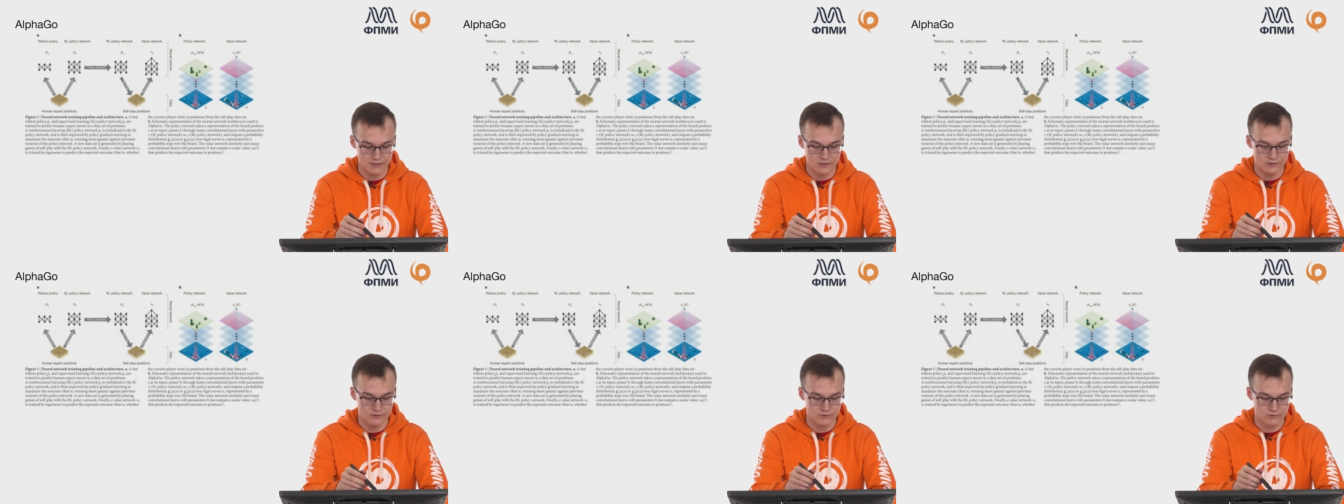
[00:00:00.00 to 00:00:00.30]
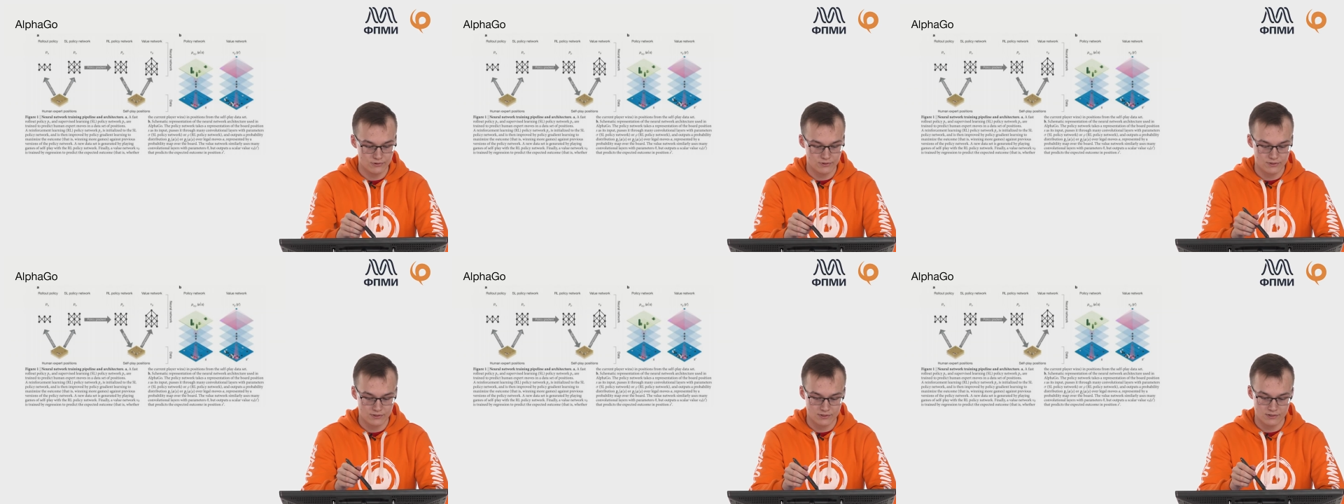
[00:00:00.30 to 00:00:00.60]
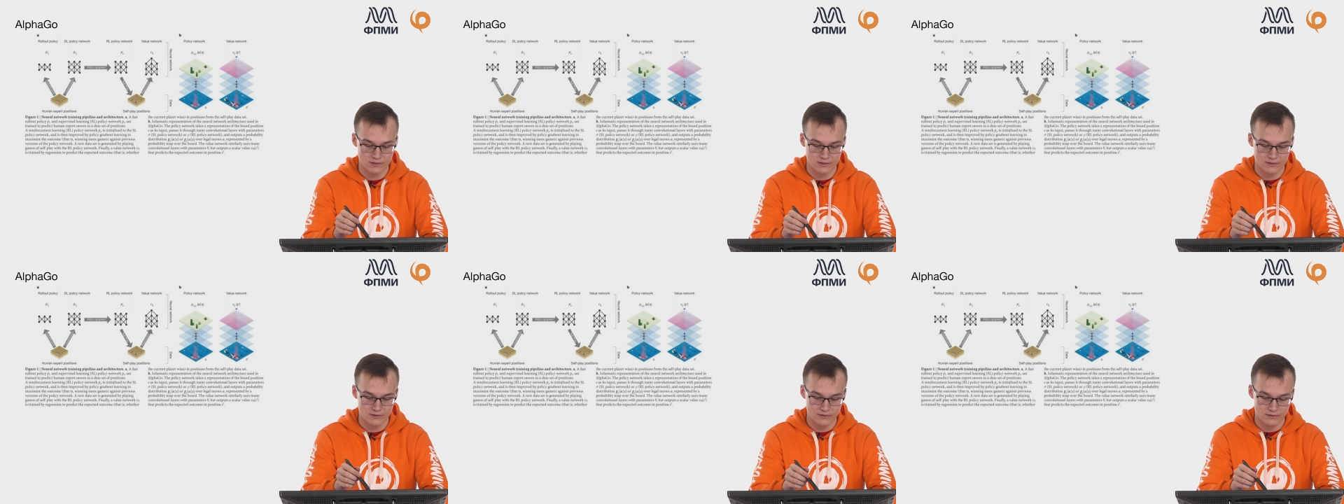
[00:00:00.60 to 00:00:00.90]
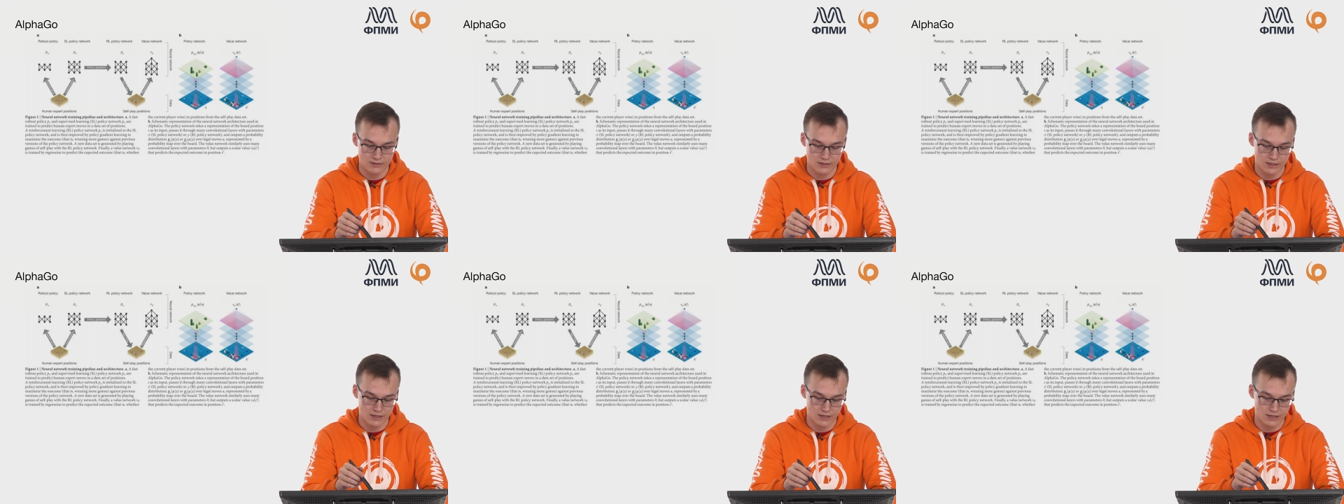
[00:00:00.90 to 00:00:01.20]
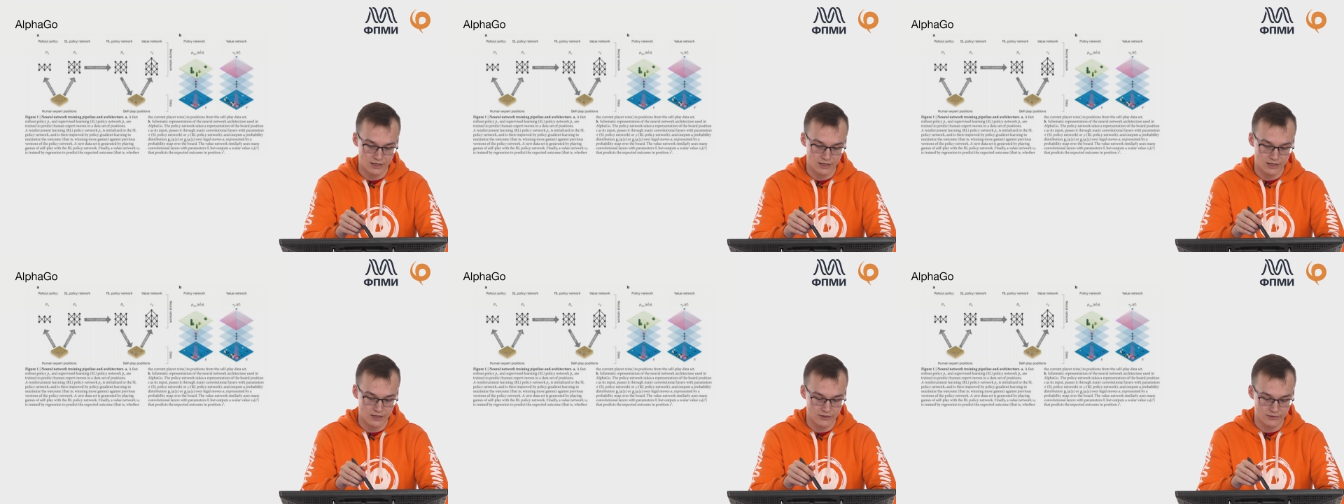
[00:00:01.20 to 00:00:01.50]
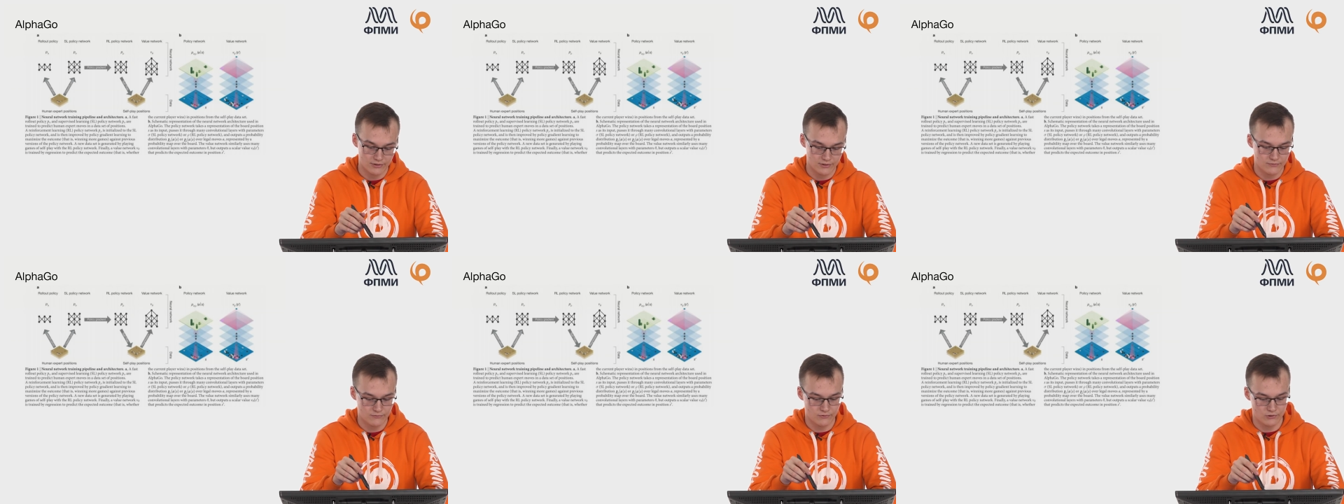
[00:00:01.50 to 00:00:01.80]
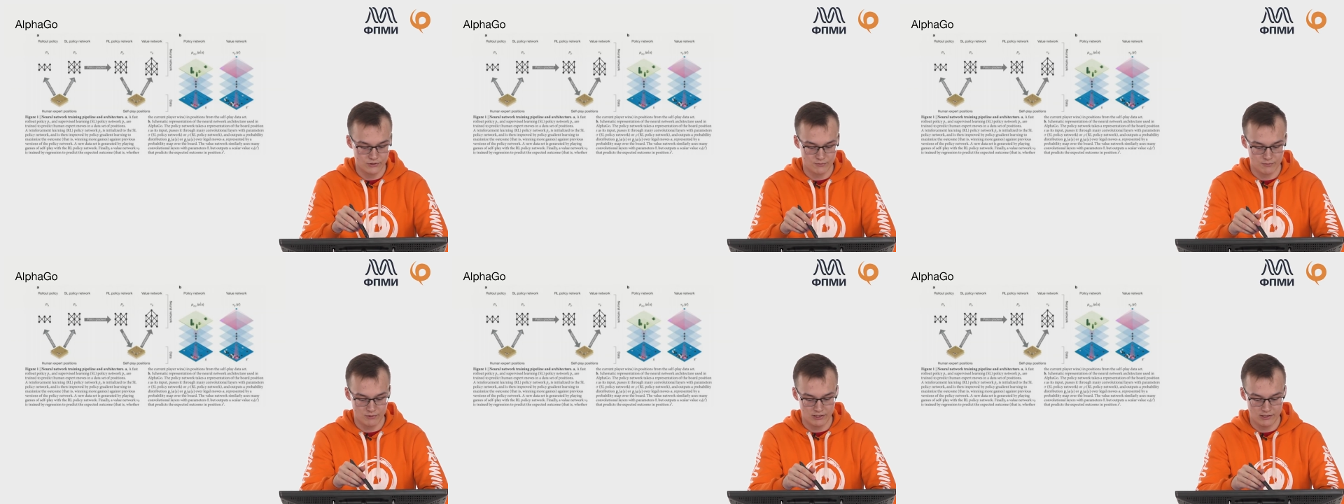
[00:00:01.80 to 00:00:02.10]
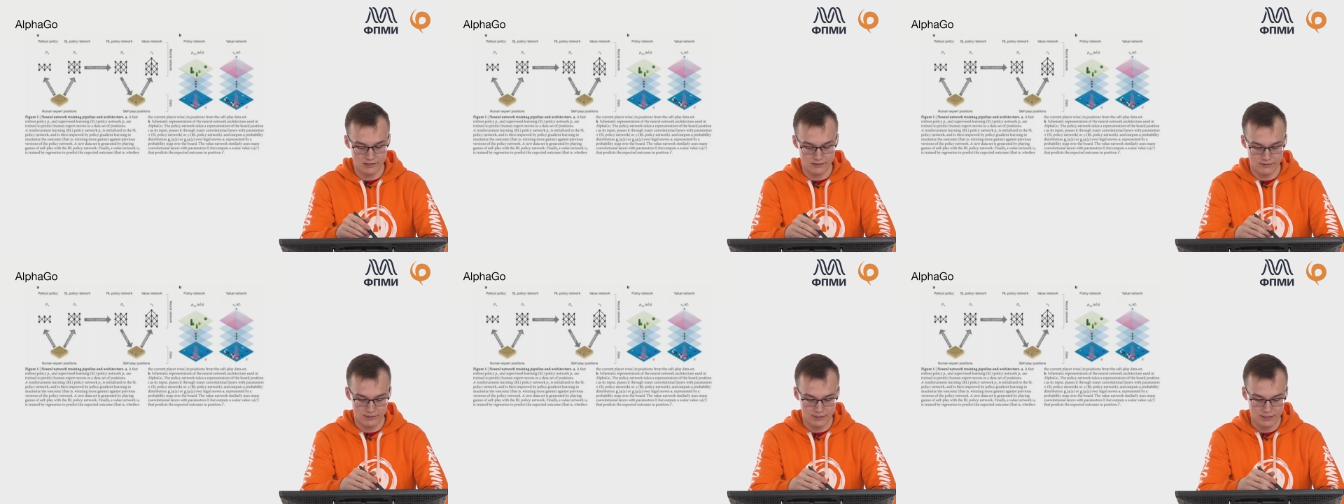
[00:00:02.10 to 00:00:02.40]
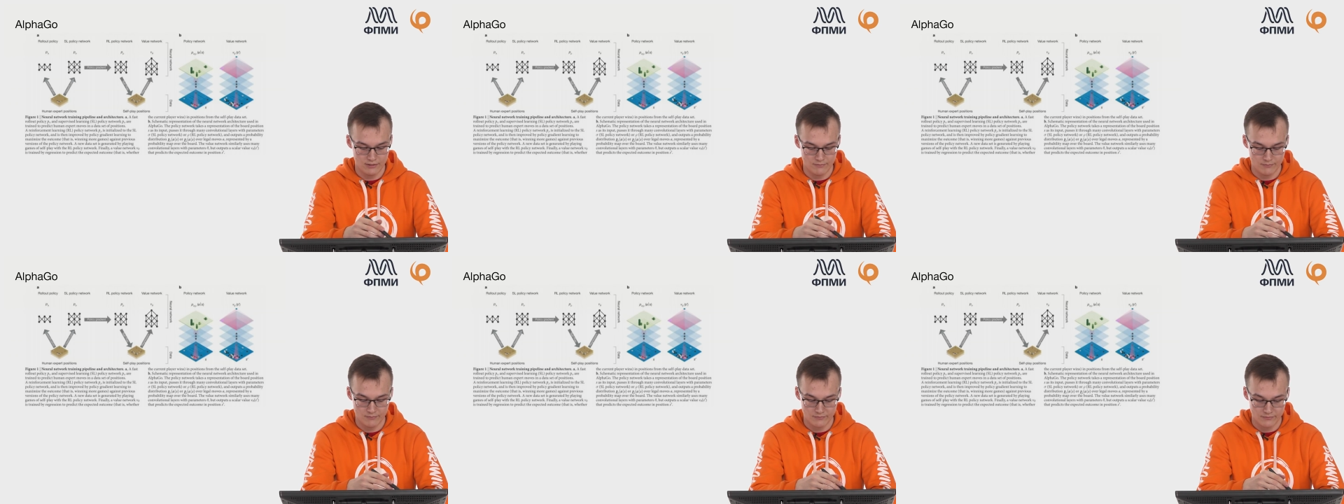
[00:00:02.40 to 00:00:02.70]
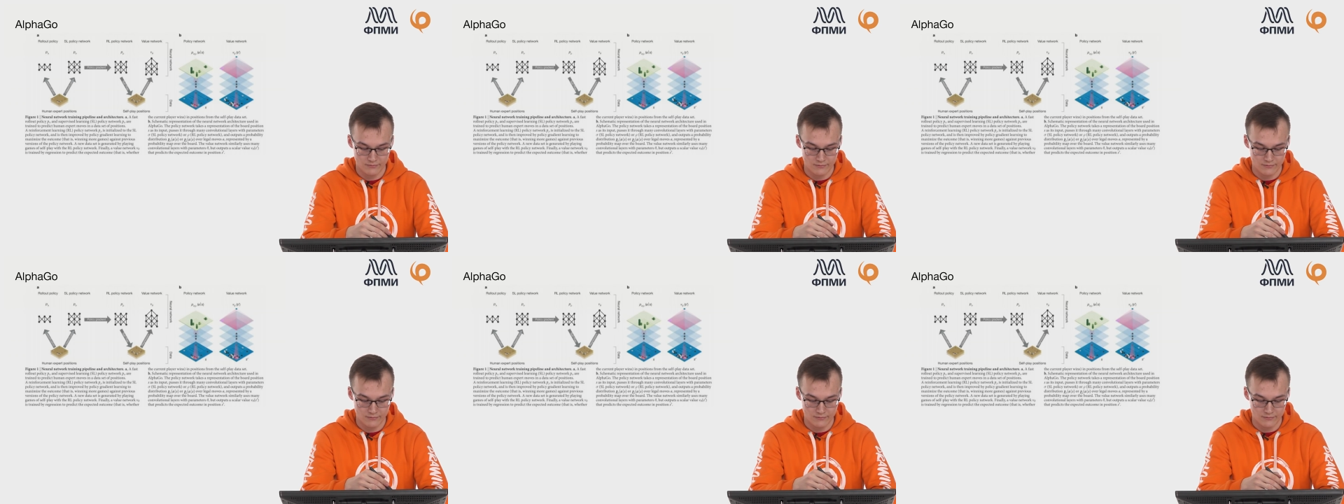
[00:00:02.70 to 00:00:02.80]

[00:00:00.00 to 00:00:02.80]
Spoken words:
used reinforcement learning.